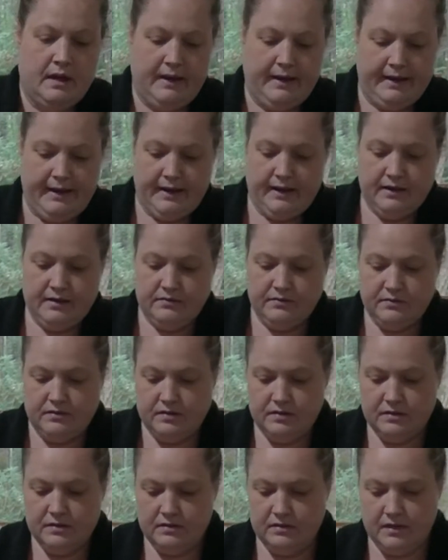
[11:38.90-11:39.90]
And
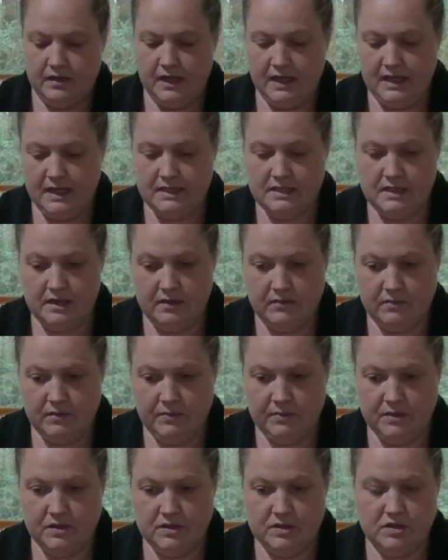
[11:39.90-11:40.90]
anytime we
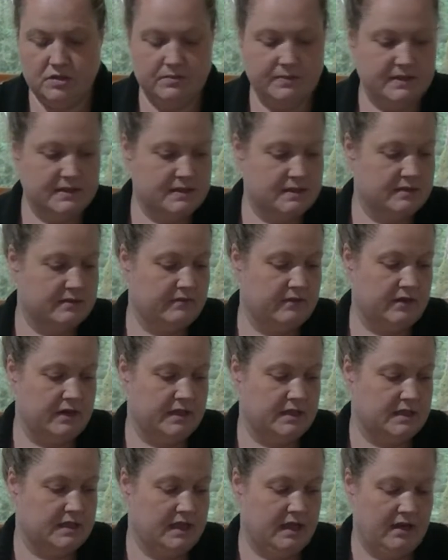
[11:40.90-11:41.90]
put two pieces of clay
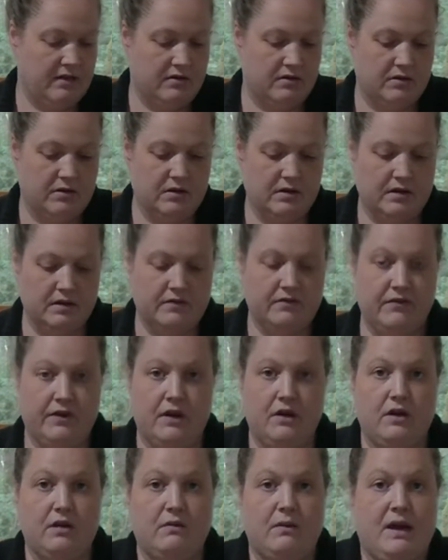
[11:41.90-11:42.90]
together in the
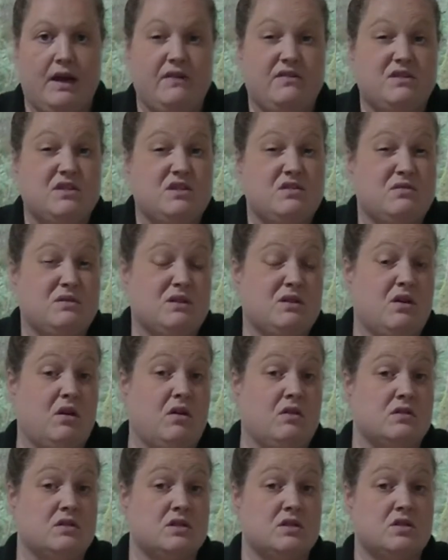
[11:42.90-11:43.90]
firing, we have to do what's
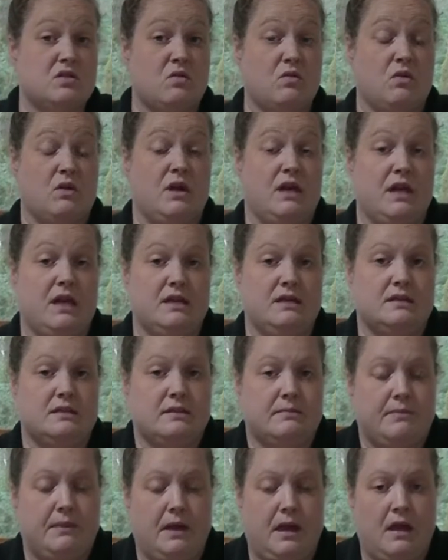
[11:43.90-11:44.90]
called scoring and
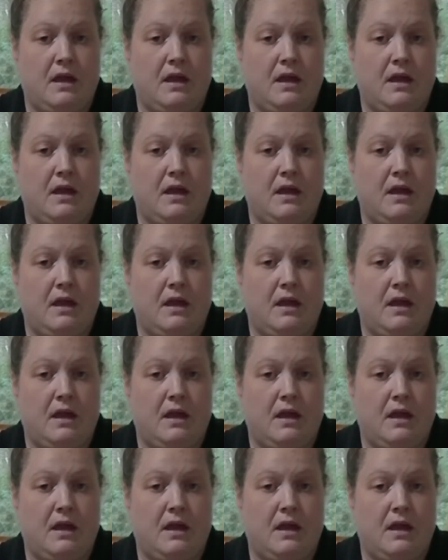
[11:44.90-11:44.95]
slipping.